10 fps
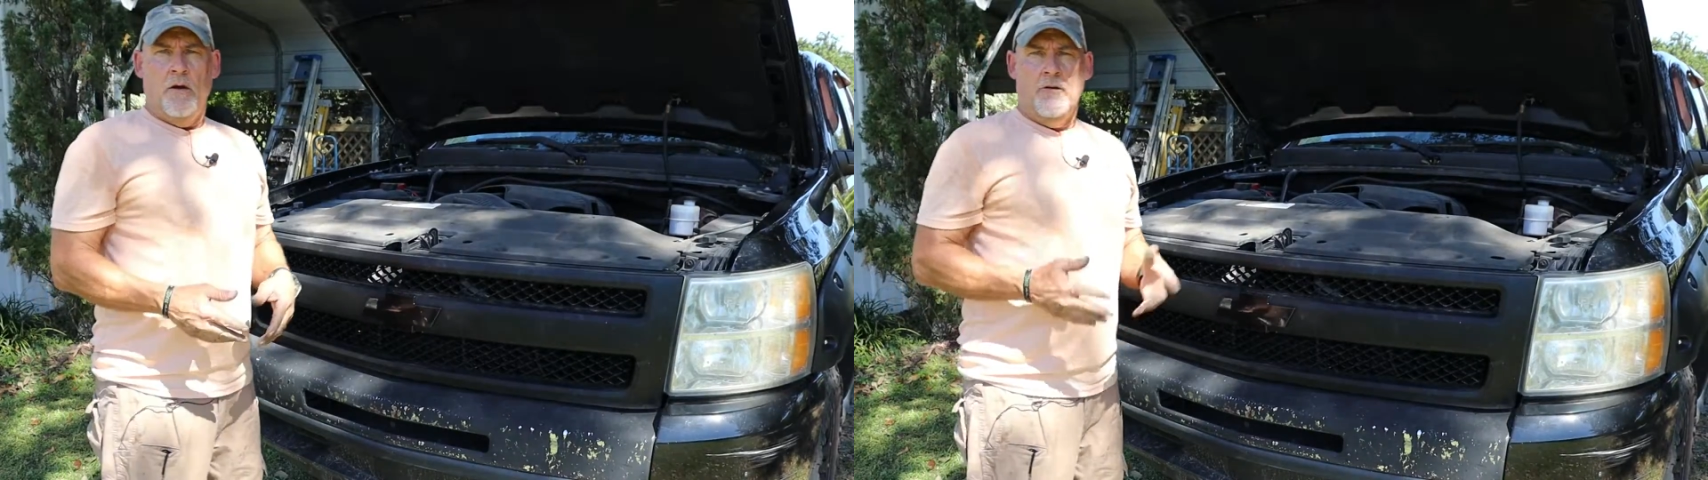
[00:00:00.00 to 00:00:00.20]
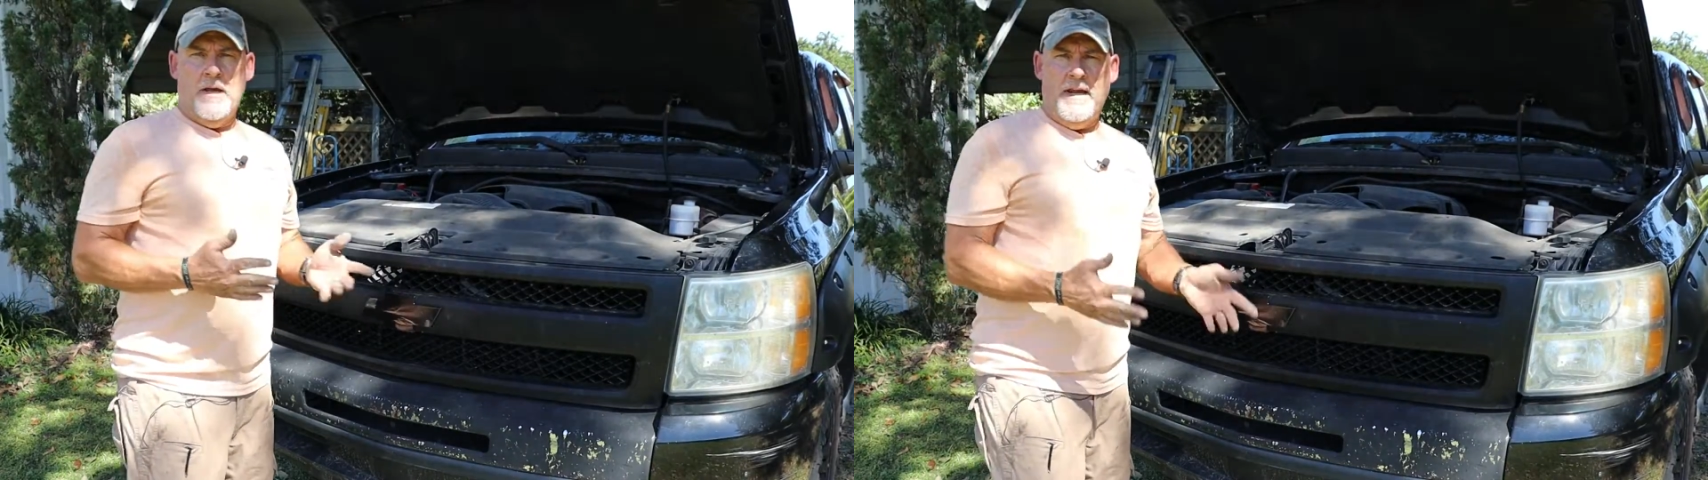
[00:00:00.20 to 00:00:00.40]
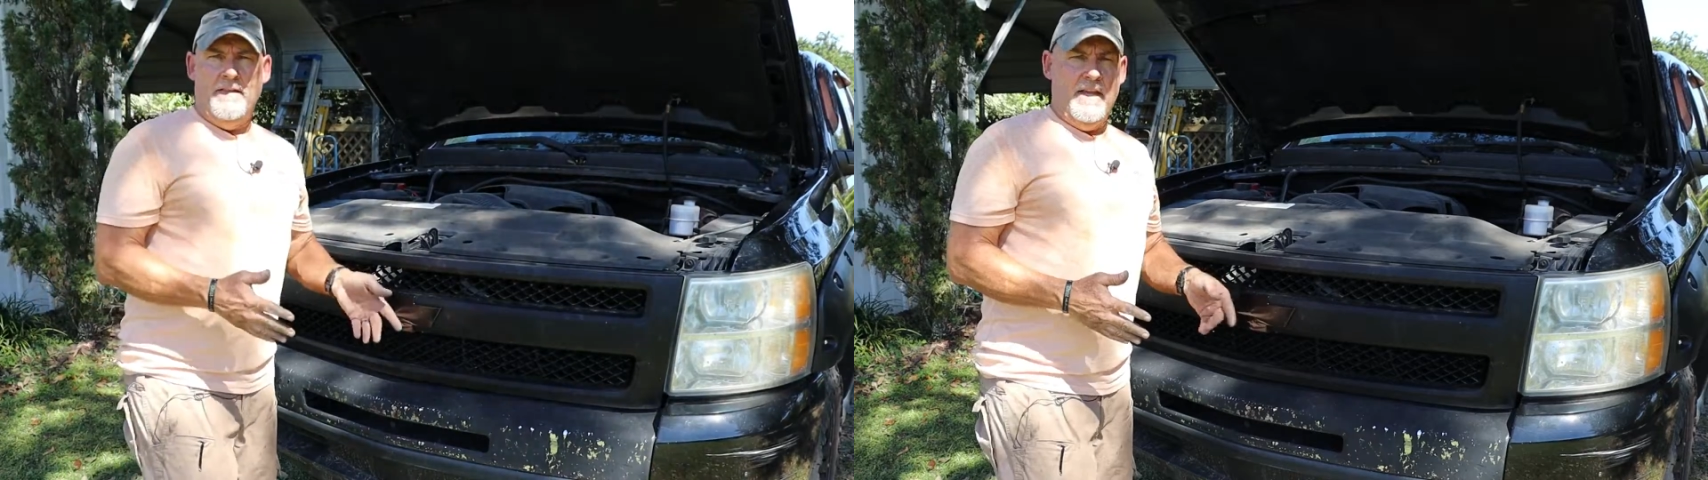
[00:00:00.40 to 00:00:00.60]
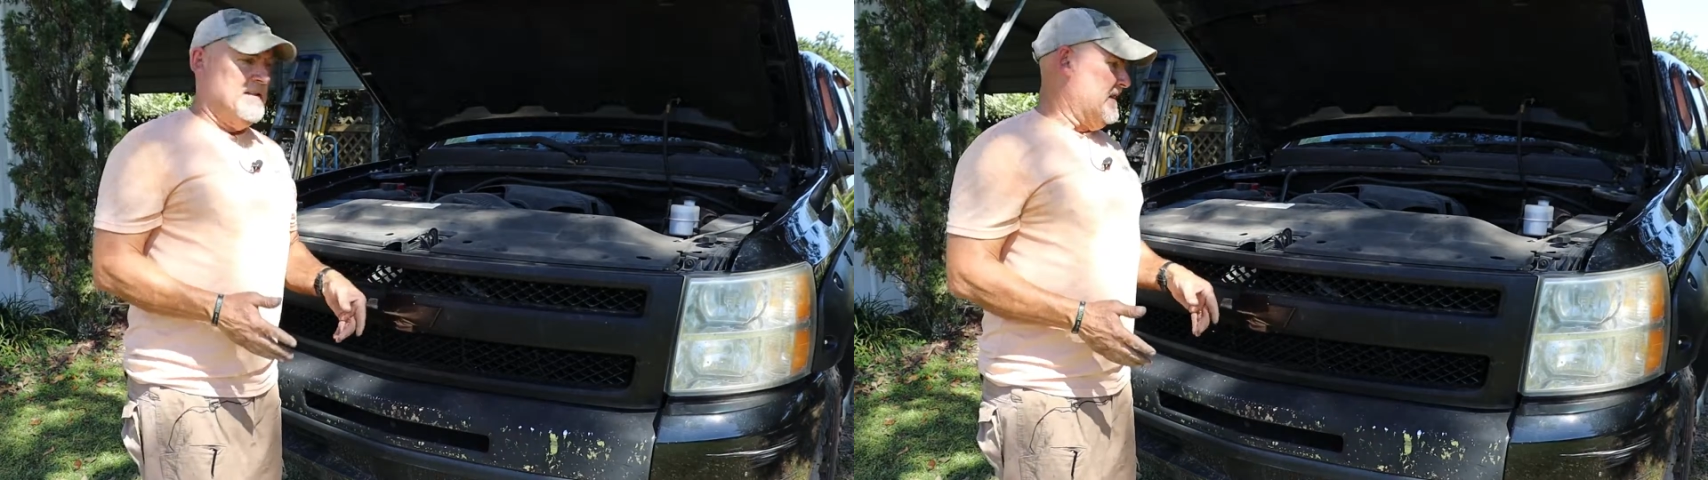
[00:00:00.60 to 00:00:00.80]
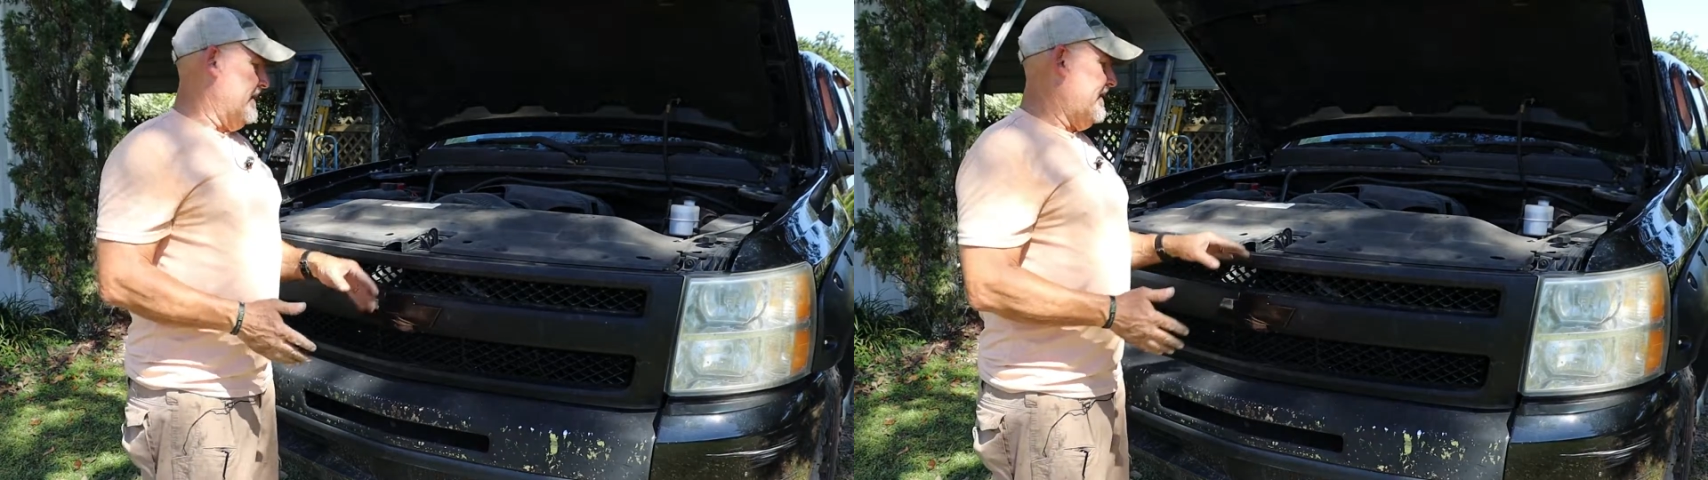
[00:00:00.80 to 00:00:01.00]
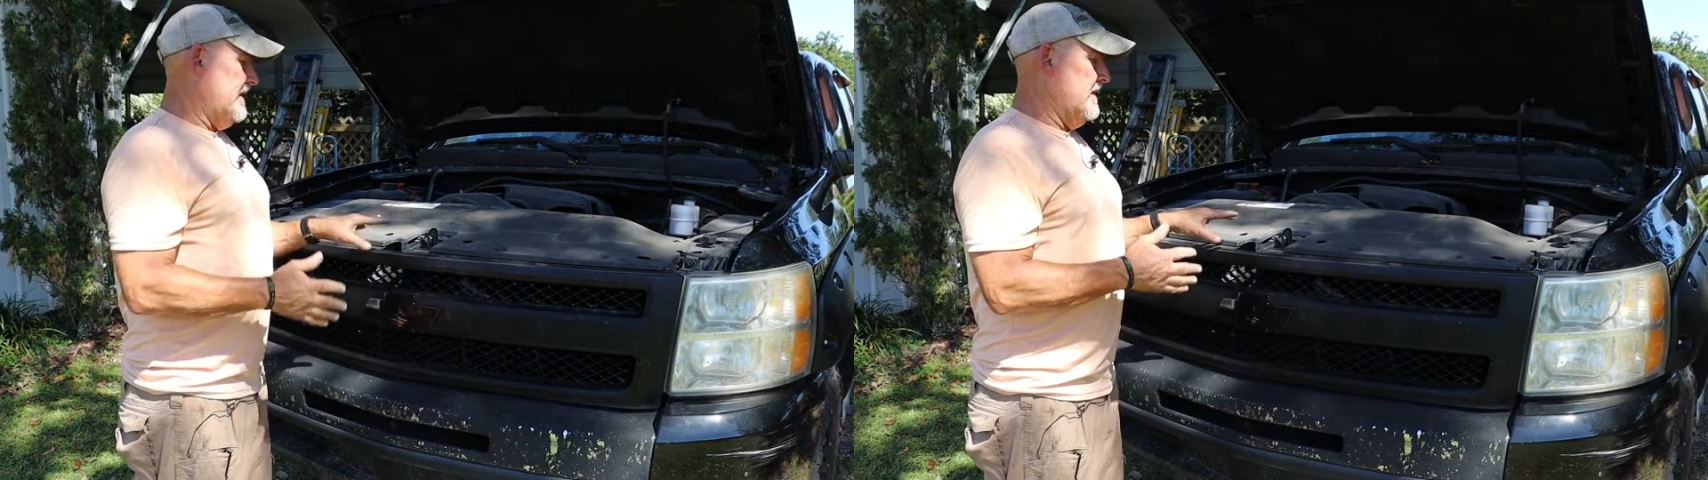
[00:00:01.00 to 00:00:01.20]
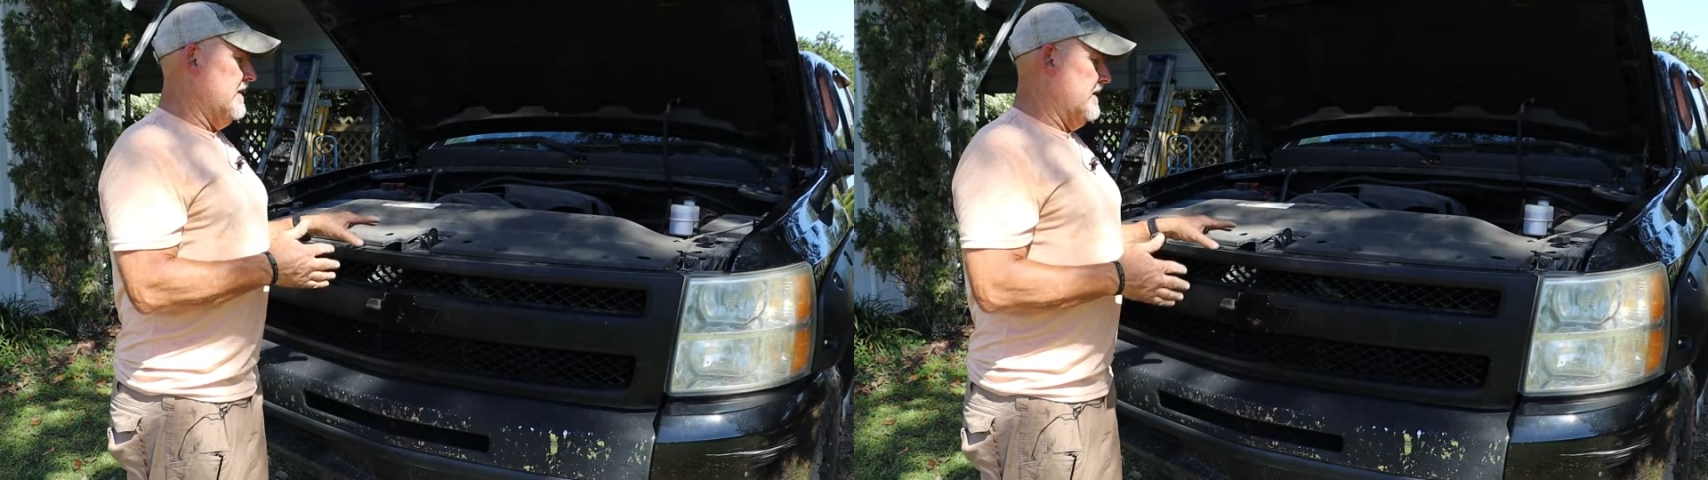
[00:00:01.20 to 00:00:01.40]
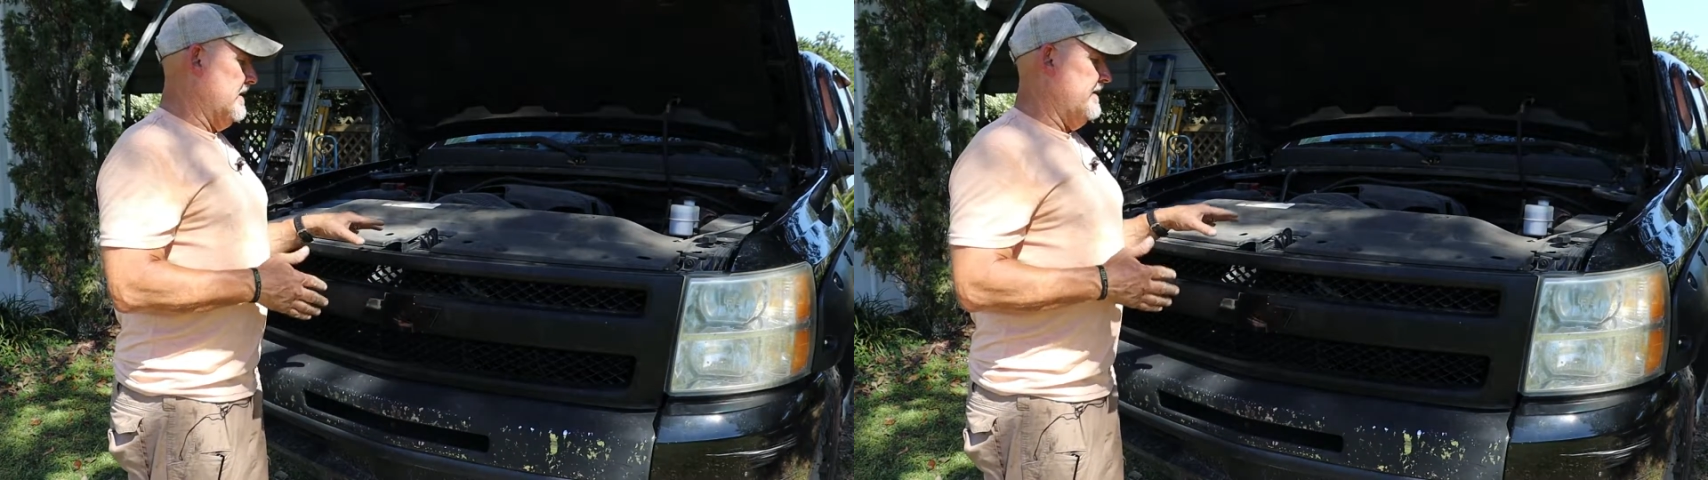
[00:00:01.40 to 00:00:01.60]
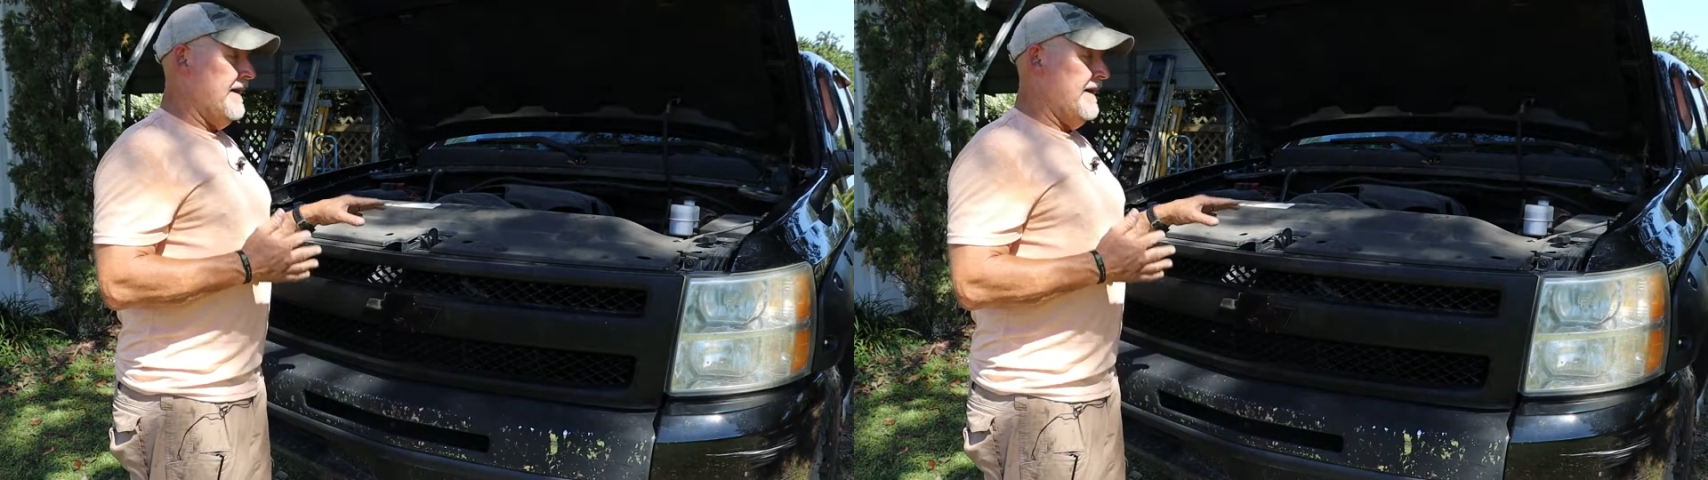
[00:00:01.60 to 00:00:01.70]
Okay, and that's it. The, uh,